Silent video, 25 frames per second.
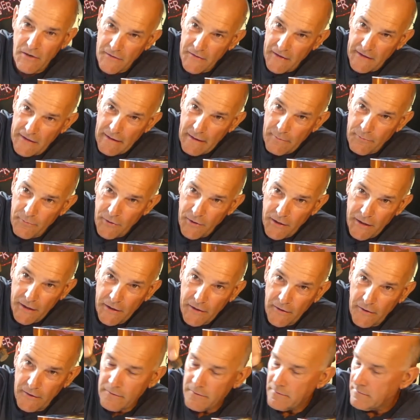I think they're pretty
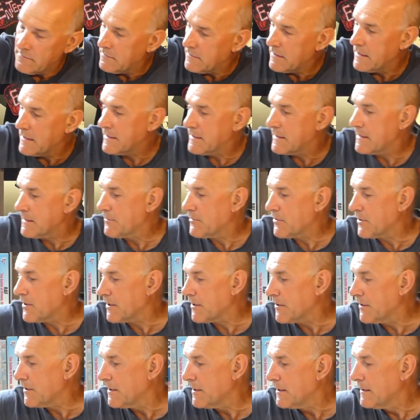cool. I think they're pretty
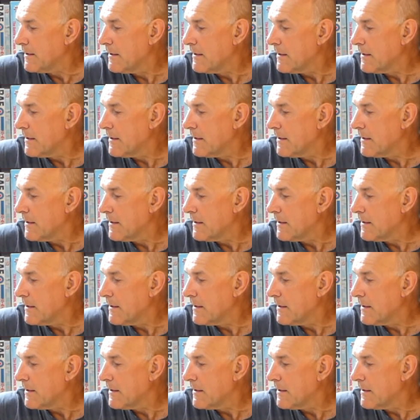good.